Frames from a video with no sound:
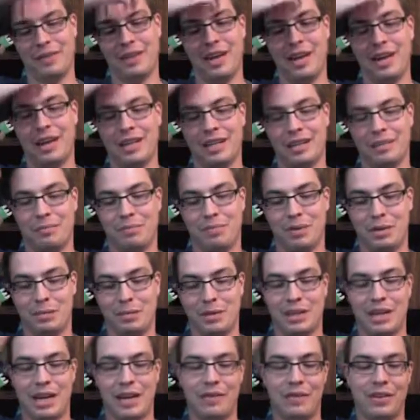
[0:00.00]
got pretty
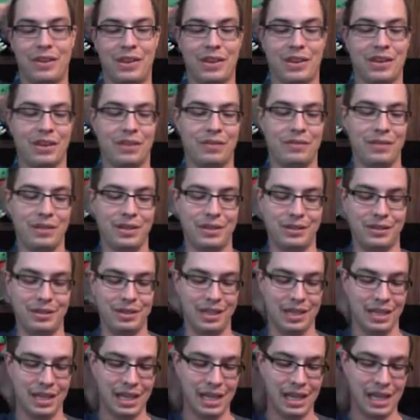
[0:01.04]
much everything on the field,
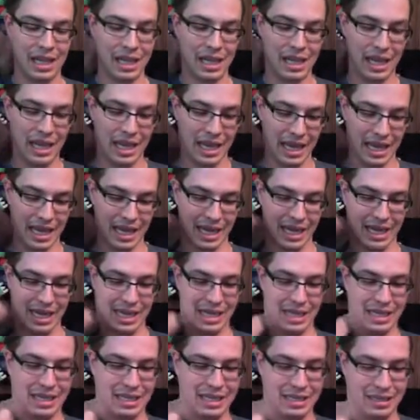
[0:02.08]

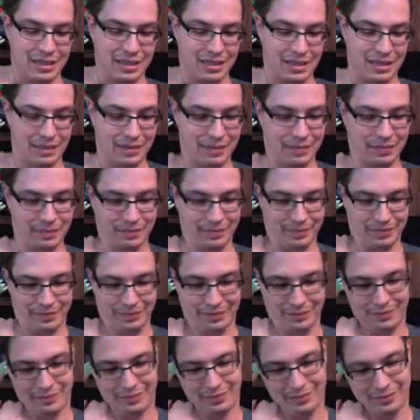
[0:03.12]
and
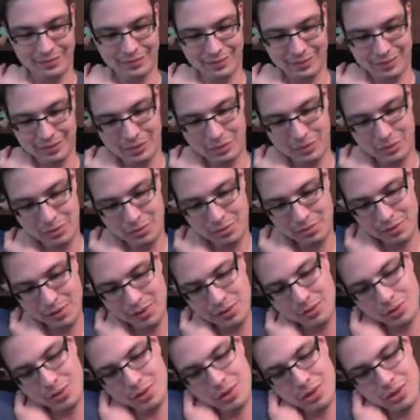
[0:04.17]
nobody
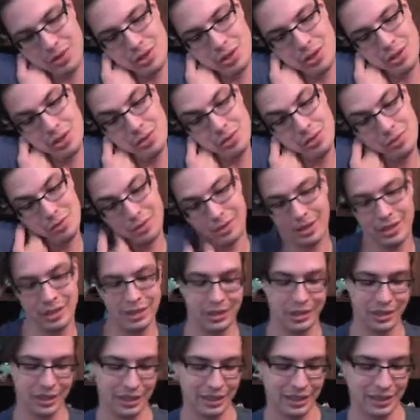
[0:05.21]
wants to do
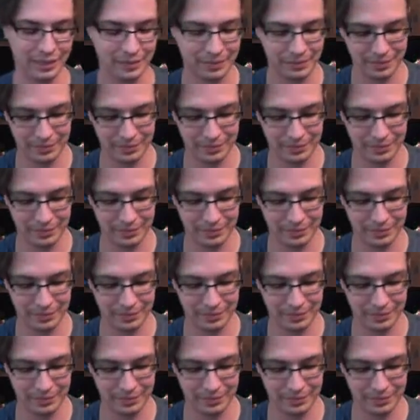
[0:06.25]
anything.